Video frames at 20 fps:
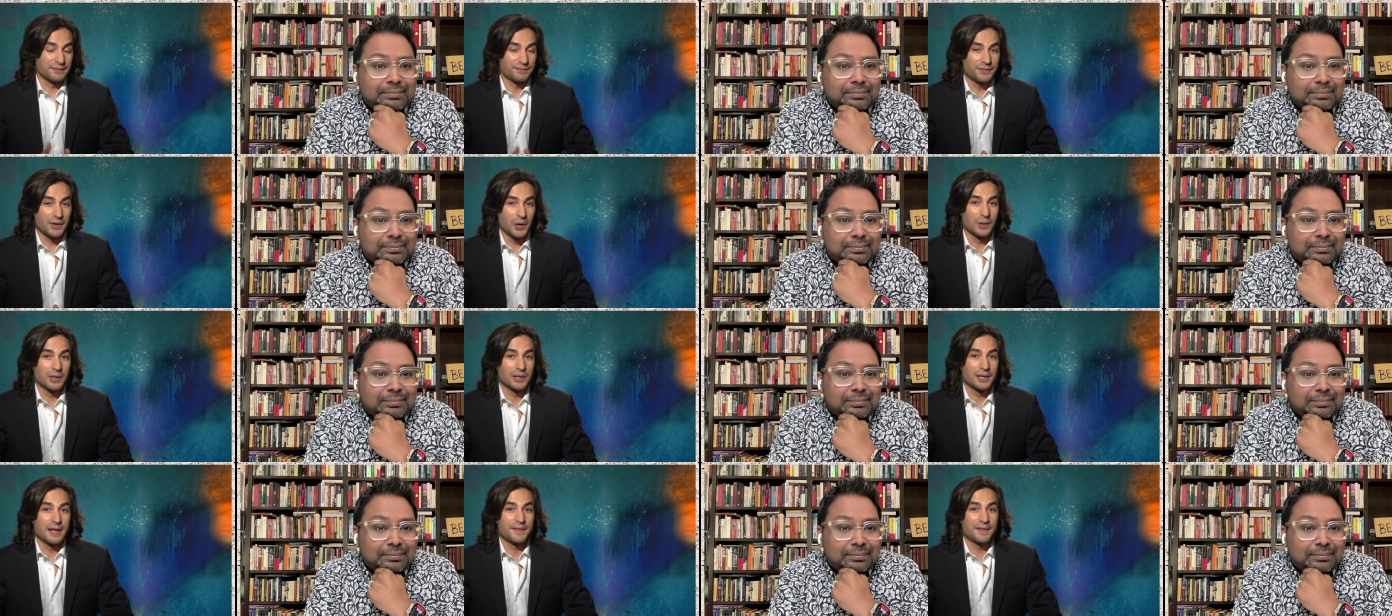
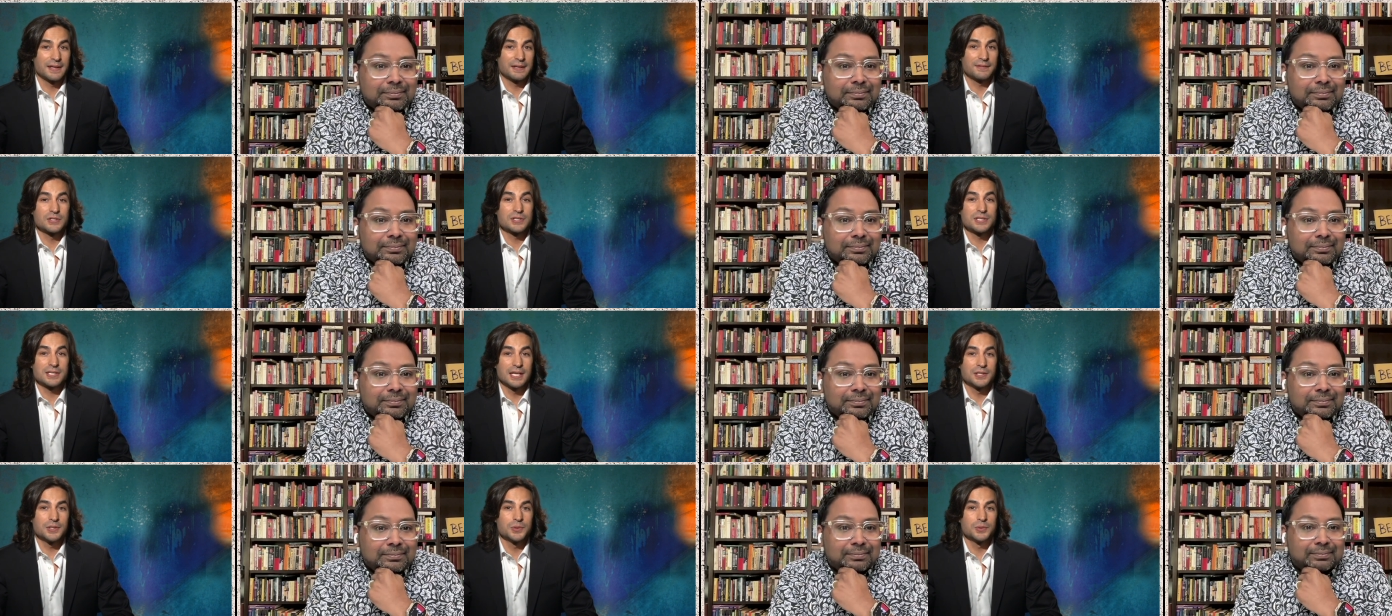Speaker 1: forward. I think if you
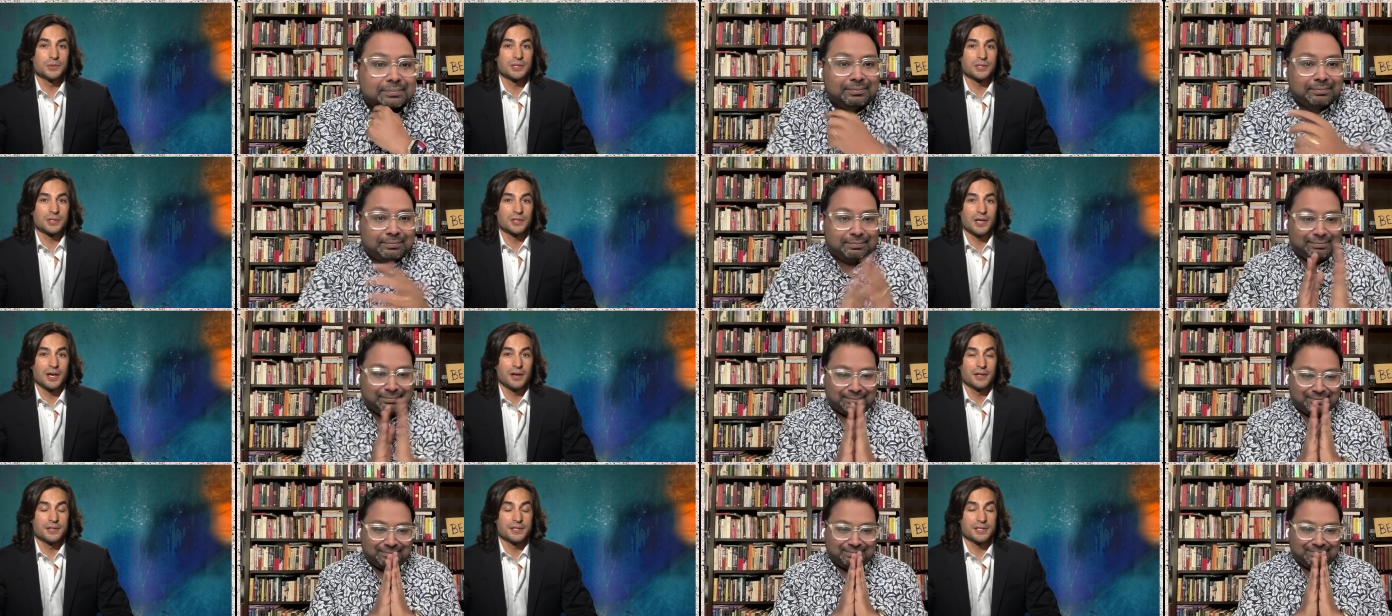stay tuned to
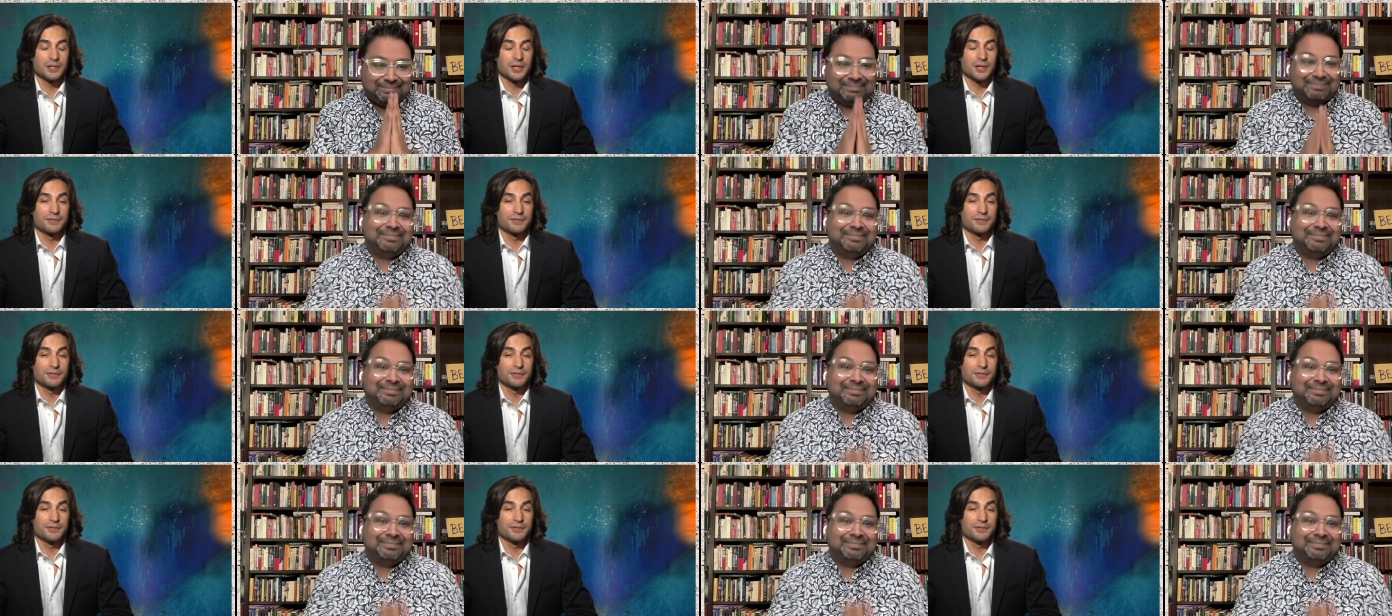our, till our